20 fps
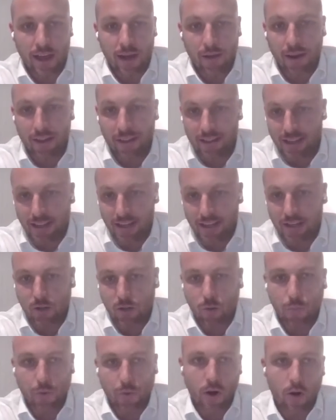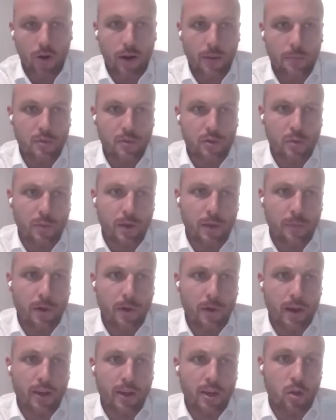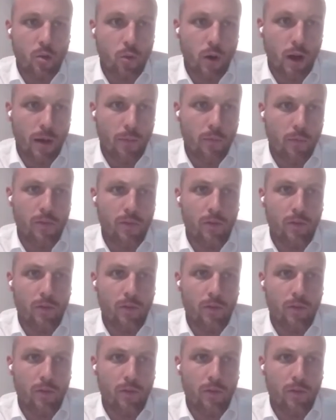Our other technical program should be in by Q1.